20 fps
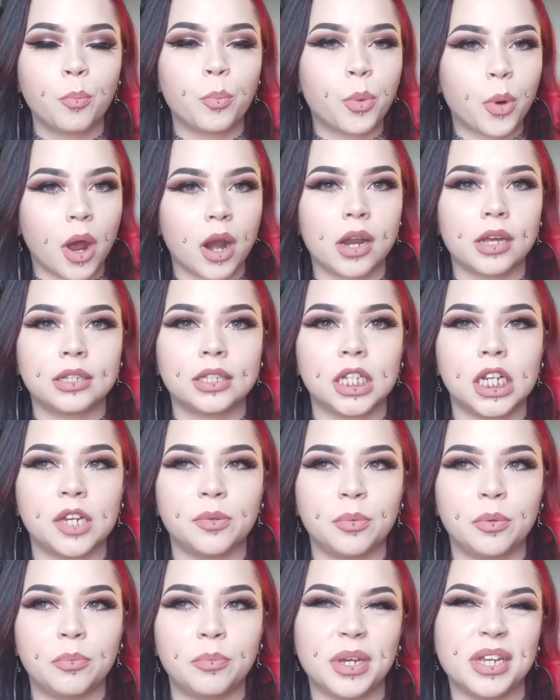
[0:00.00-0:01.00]
products that
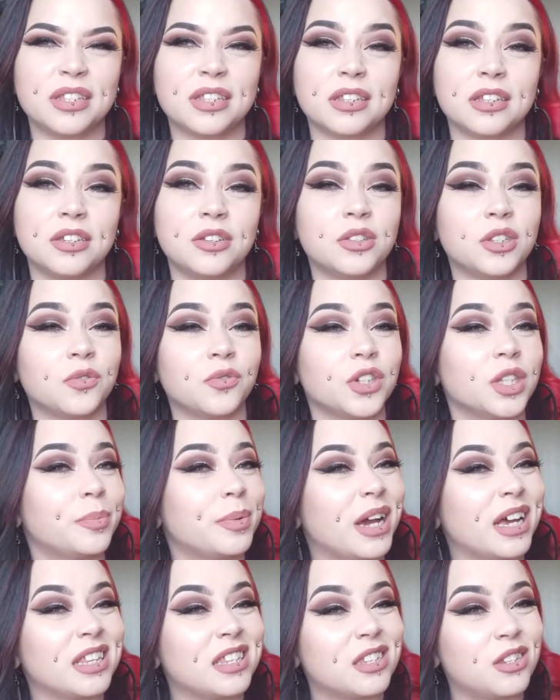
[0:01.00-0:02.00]
I've been basically using for the
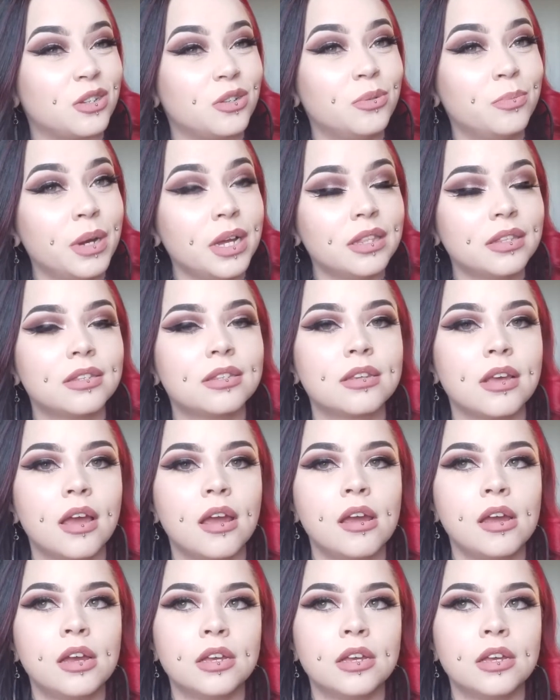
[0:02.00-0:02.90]
past 2 months.